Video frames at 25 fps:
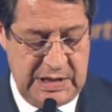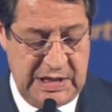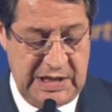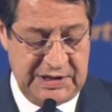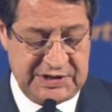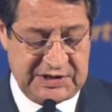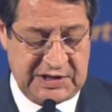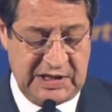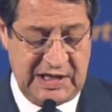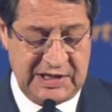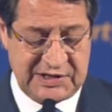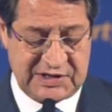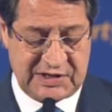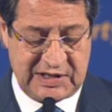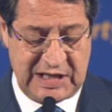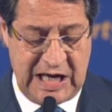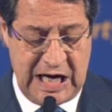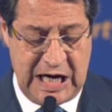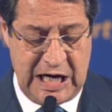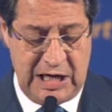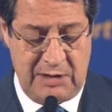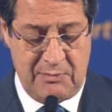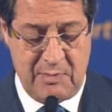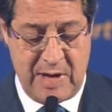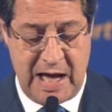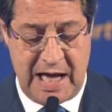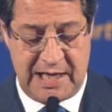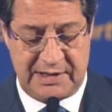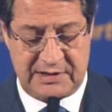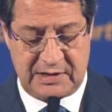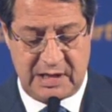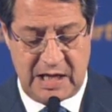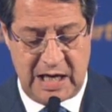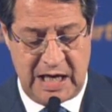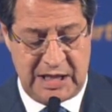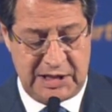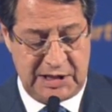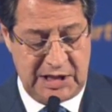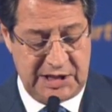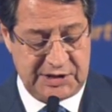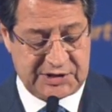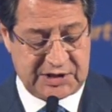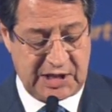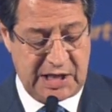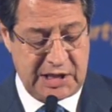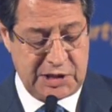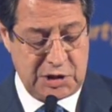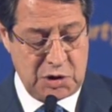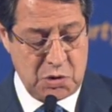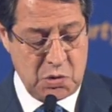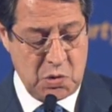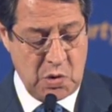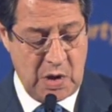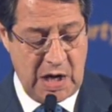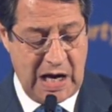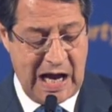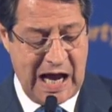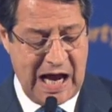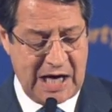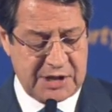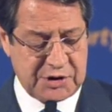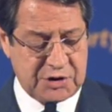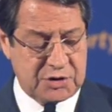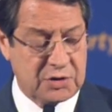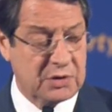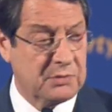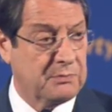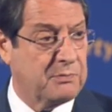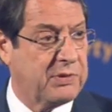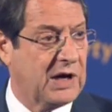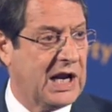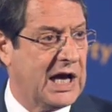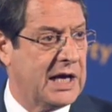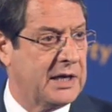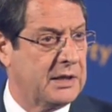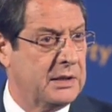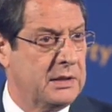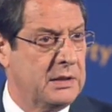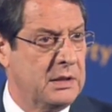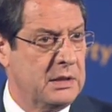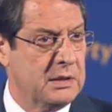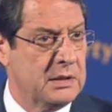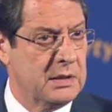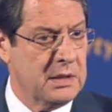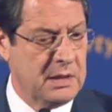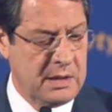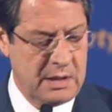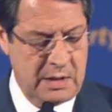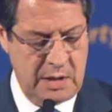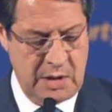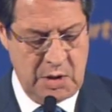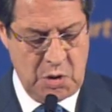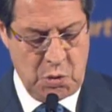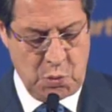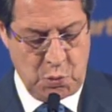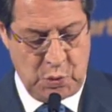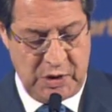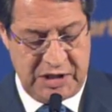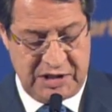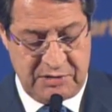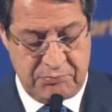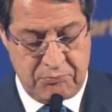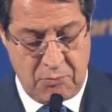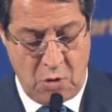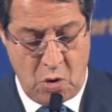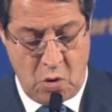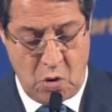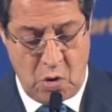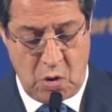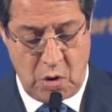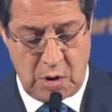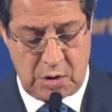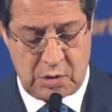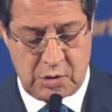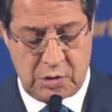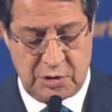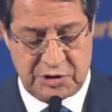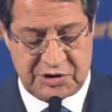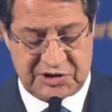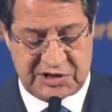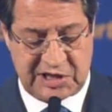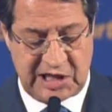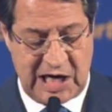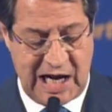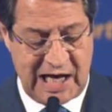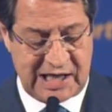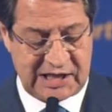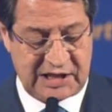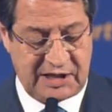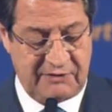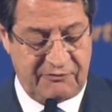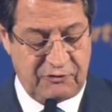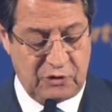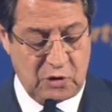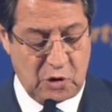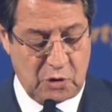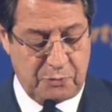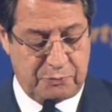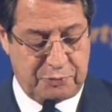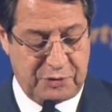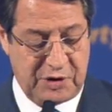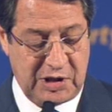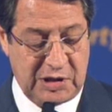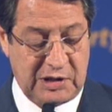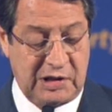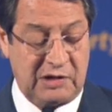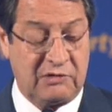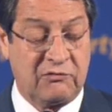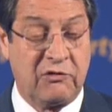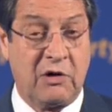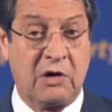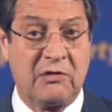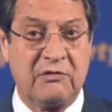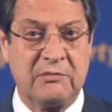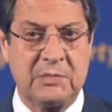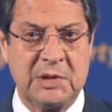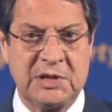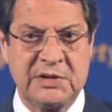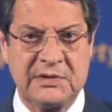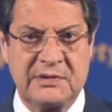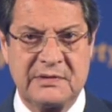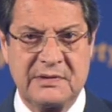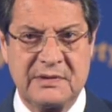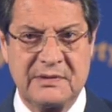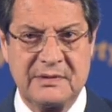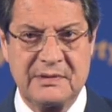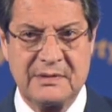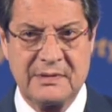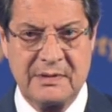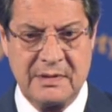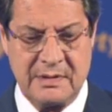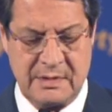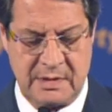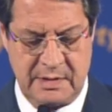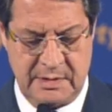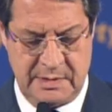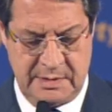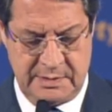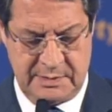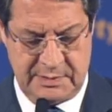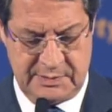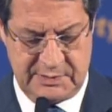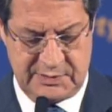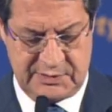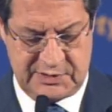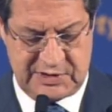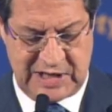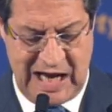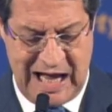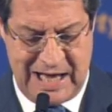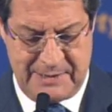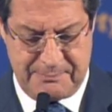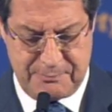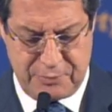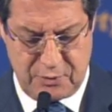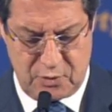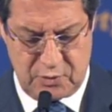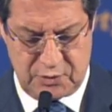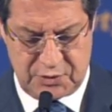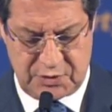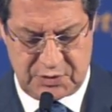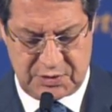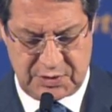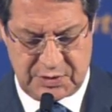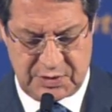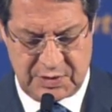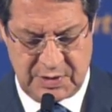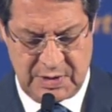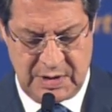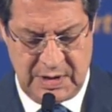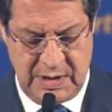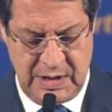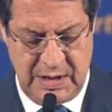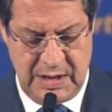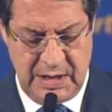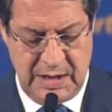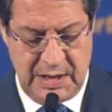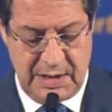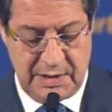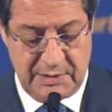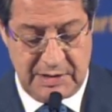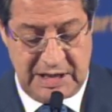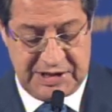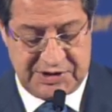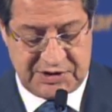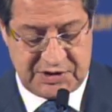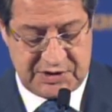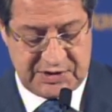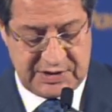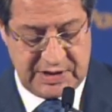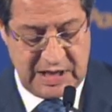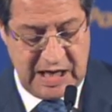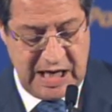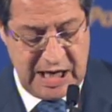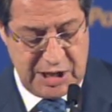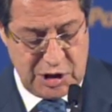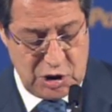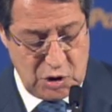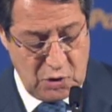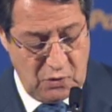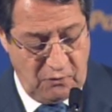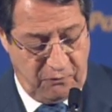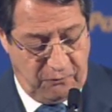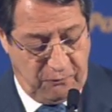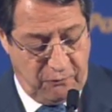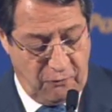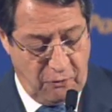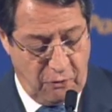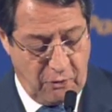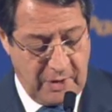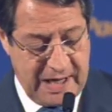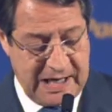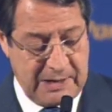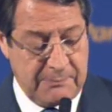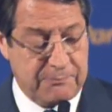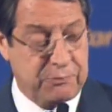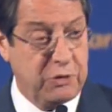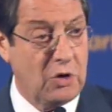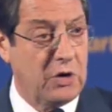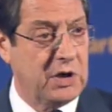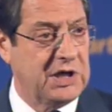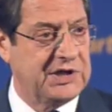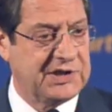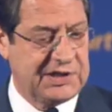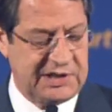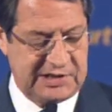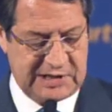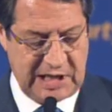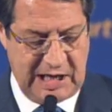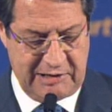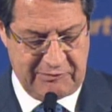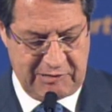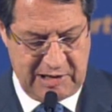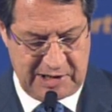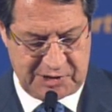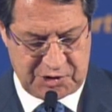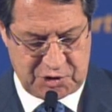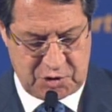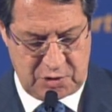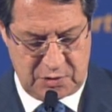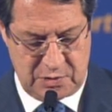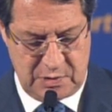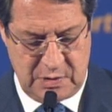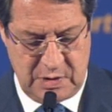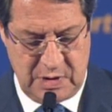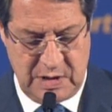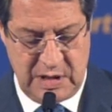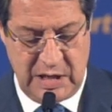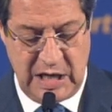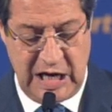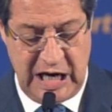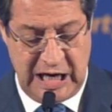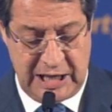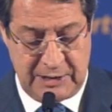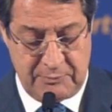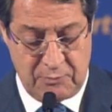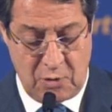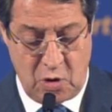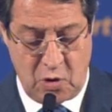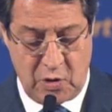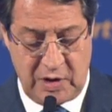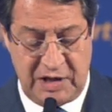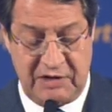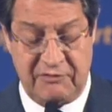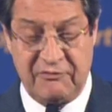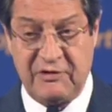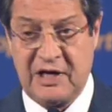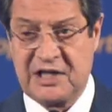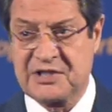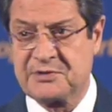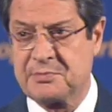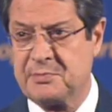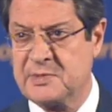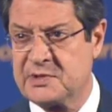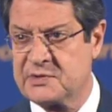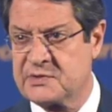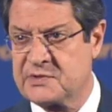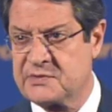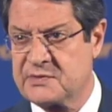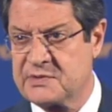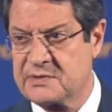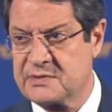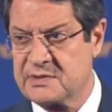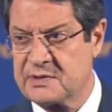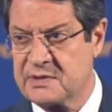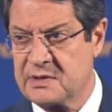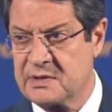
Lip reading: is in a stalemate and needs a new action plan with more constructive European involvement. Cyprus needs a new foreign policy direction and more investments.